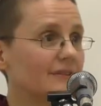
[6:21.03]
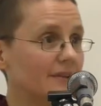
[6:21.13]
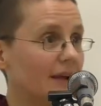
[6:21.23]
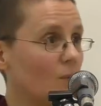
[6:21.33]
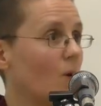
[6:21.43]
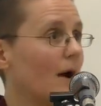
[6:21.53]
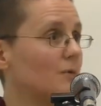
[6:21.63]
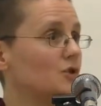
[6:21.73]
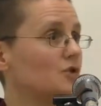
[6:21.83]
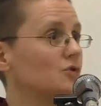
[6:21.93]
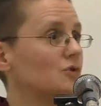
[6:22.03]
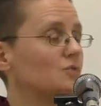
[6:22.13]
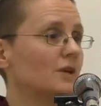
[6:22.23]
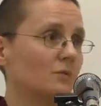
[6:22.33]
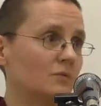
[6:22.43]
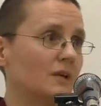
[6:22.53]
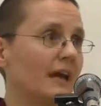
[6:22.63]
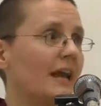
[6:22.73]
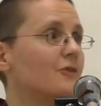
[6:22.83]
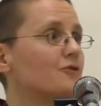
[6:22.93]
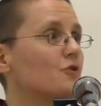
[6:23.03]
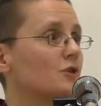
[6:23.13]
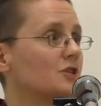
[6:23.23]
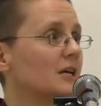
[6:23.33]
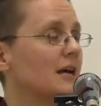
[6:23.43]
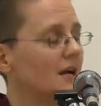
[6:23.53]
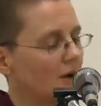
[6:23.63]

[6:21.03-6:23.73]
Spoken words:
Like, why we should, we can, of course,